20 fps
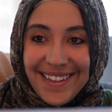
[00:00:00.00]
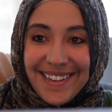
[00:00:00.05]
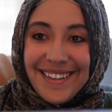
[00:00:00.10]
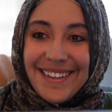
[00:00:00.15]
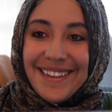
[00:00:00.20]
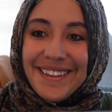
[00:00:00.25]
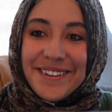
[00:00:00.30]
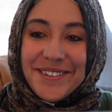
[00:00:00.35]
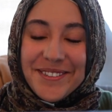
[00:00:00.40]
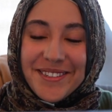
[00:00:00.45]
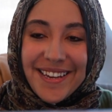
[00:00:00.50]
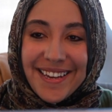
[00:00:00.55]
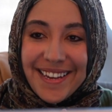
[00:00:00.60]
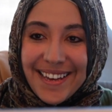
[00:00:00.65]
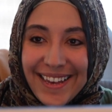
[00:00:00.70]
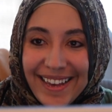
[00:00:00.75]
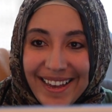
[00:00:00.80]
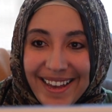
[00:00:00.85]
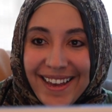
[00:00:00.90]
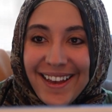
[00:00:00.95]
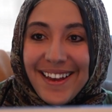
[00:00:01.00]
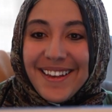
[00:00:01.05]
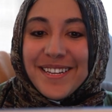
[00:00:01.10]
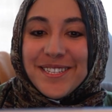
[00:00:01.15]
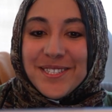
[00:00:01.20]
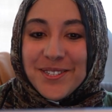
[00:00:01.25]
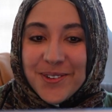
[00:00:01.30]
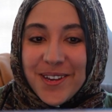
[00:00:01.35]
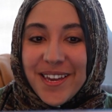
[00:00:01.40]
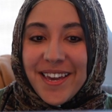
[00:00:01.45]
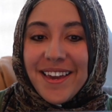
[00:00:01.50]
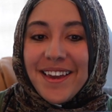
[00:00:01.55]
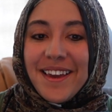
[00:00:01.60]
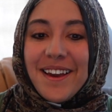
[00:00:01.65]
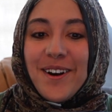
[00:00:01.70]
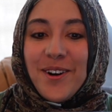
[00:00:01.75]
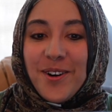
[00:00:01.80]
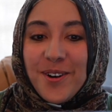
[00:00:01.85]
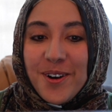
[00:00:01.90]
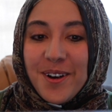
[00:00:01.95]
You know, like, it's
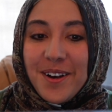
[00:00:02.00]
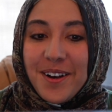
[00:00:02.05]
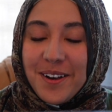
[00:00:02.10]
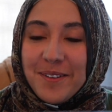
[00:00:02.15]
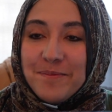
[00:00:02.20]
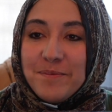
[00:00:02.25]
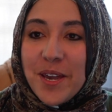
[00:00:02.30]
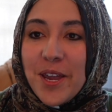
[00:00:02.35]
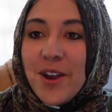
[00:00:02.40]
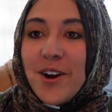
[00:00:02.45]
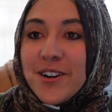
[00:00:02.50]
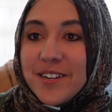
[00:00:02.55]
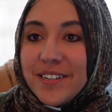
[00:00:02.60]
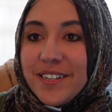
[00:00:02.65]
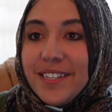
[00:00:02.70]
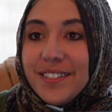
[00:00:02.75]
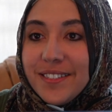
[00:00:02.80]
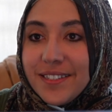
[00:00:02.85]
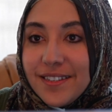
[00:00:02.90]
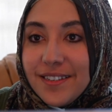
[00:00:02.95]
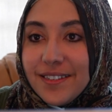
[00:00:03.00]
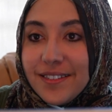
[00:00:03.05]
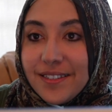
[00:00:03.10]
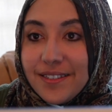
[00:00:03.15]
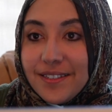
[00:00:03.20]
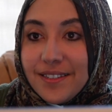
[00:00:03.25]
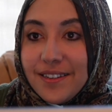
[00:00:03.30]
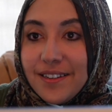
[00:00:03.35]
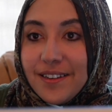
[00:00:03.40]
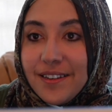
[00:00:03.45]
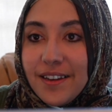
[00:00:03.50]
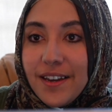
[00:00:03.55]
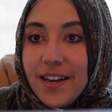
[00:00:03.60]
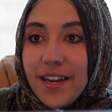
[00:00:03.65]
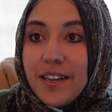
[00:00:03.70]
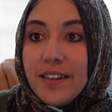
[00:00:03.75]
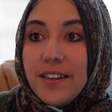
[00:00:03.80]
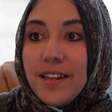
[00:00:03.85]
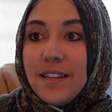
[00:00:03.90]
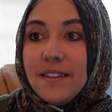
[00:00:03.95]
okay, my heart needs this.
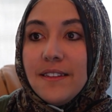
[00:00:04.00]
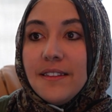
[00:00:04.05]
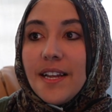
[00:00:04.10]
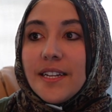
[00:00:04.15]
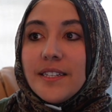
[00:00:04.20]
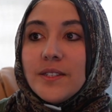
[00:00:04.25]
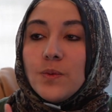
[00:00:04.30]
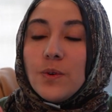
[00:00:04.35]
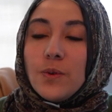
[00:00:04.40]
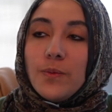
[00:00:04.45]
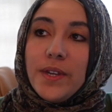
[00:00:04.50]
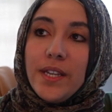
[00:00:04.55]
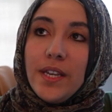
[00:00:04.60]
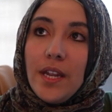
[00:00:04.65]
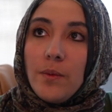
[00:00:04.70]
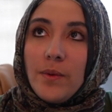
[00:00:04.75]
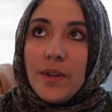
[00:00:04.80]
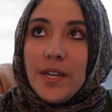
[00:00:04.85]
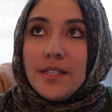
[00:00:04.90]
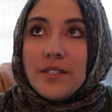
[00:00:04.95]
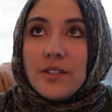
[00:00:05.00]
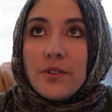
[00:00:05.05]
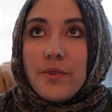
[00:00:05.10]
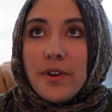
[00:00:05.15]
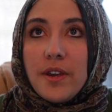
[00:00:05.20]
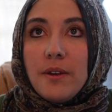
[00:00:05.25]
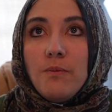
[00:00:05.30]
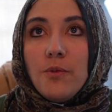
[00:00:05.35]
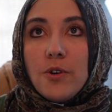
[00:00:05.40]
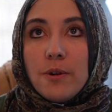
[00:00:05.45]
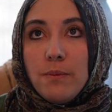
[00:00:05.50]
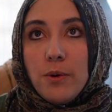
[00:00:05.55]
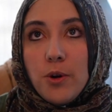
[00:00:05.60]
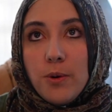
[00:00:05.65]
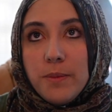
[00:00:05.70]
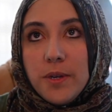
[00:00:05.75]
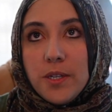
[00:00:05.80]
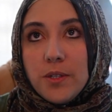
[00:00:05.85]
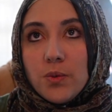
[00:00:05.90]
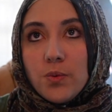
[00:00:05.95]
And that's what we need to create more
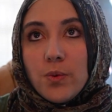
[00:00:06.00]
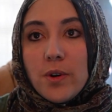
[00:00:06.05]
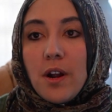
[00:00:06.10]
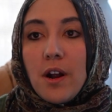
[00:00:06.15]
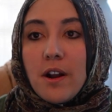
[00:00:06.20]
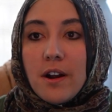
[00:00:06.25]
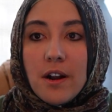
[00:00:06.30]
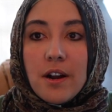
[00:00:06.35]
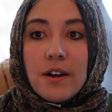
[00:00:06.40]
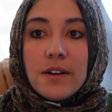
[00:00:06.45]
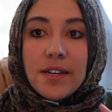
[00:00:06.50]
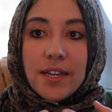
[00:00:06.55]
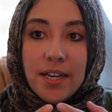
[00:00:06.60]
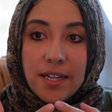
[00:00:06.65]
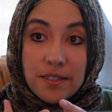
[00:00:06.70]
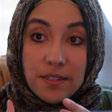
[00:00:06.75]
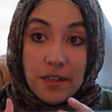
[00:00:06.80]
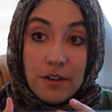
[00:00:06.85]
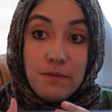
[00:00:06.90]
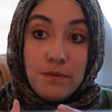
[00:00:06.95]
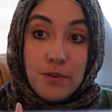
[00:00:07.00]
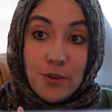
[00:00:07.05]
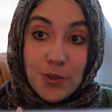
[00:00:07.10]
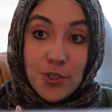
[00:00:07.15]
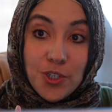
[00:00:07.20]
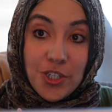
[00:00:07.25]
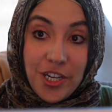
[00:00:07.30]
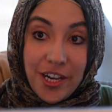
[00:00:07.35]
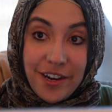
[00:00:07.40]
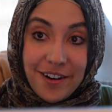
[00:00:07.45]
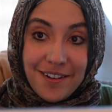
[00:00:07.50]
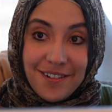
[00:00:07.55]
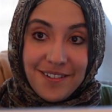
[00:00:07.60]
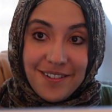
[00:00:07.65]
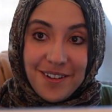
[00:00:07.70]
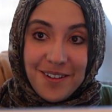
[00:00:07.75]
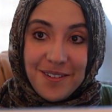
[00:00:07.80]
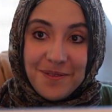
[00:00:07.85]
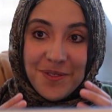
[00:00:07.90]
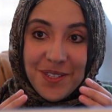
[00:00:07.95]
moments where our heart gets a full share
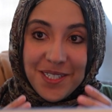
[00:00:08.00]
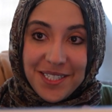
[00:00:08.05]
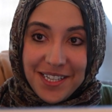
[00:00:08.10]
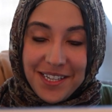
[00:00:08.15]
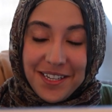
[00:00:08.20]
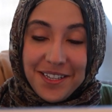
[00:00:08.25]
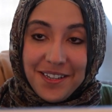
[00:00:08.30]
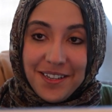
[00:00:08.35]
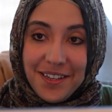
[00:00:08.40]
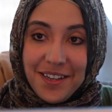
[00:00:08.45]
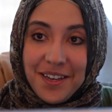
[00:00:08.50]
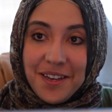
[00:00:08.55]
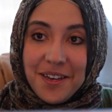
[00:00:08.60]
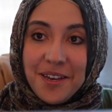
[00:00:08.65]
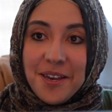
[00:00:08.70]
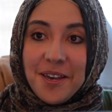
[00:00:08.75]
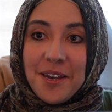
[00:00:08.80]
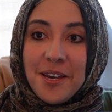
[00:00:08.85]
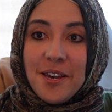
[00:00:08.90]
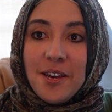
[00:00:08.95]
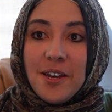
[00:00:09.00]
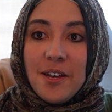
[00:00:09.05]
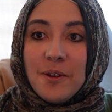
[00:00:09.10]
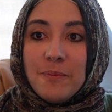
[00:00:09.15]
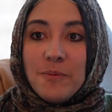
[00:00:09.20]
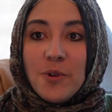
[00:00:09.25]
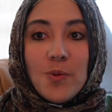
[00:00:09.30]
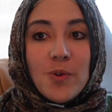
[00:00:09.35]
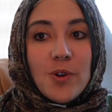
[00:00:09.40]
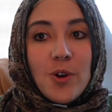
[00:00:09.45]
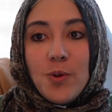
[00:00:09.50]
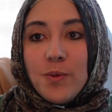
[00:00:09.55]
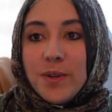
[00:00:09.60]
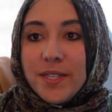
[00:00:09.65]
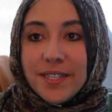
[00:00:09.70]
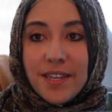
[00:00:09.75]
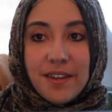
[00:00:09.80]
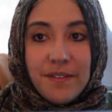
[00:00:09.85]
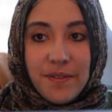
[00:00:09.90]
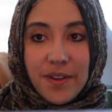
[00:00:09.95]
of the deed. But we're
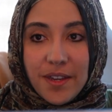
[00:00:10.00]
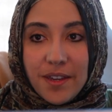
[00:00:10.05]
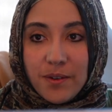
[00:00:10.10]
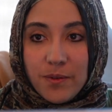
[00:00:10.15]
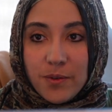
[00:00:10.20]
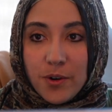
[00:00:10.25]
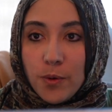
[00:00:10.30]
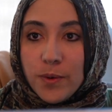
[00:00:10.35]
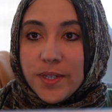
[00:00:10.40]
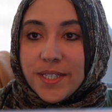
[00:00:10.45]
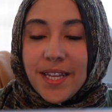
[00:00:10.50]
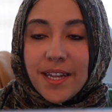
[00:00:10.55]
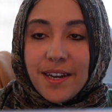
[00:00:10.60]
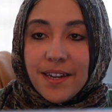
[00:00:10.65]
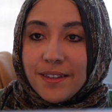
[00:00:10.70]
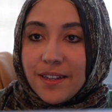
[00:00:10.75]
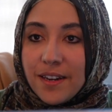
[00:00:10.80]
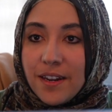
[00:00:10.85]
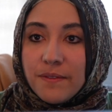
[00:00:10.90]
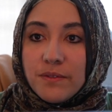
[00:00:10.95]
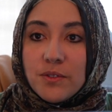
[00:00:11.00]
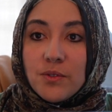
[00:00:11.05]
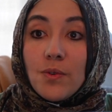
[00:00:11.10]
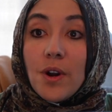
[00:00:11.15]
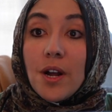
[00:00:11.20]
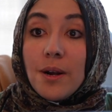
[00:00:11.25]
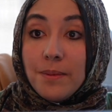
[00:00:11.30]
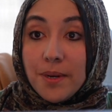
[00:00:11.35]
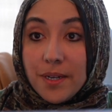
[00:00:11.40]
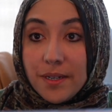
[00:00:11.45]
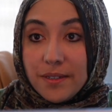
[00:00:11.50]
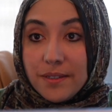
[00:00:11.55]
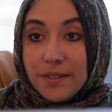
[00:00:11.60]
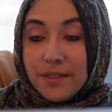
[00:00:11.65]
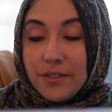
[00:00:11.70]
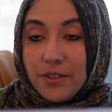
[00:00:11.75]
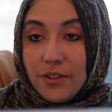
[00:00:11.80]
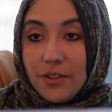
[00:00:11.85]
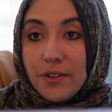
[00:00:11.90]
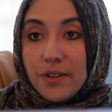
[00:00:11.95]
always letting the nafs rob
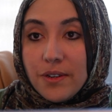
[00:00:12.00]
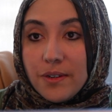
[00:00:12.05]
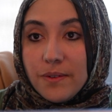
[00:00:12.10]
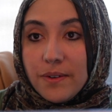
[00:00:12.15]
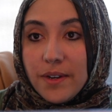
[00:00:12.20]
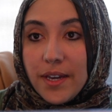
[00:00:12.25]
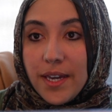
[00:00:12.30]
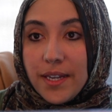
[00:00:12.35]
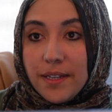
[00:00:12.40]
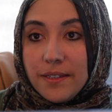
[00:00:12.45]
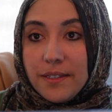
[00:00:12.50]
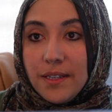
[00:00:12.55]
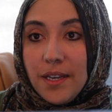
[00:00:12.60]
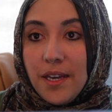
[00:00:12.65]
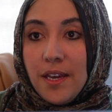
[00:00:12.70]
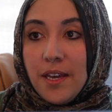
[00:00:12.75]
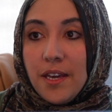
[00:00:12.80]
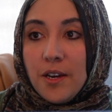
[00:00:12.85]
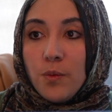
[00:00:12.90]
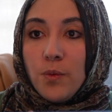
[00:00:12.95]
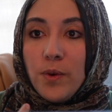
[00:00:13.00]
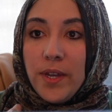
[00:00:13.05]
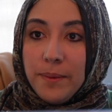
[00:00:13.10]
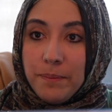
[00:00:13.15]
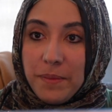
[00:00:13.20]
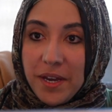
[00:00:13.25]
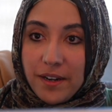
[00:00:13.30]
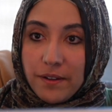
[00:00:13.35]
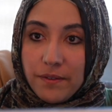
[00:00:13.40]
us, you know, and we